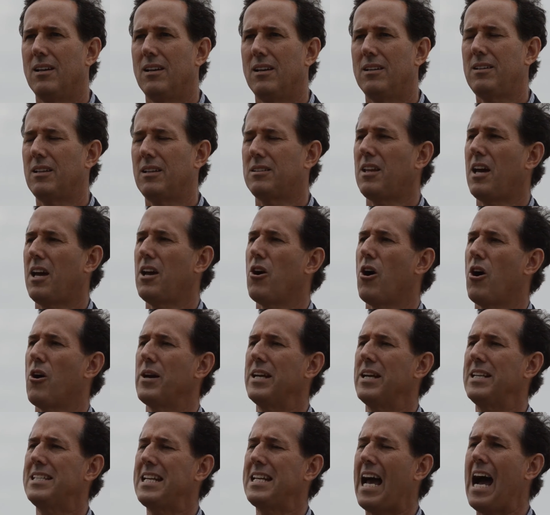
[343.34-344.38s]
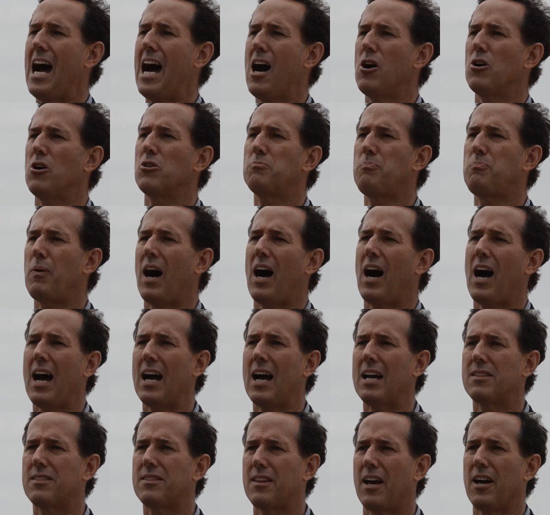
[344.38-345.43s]
That they are endowed
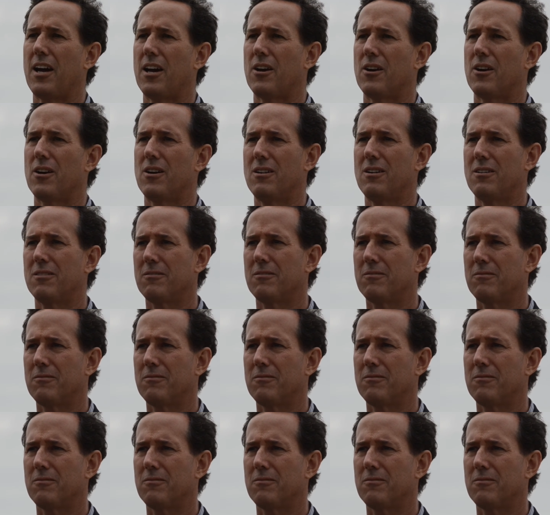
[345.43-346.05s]
by their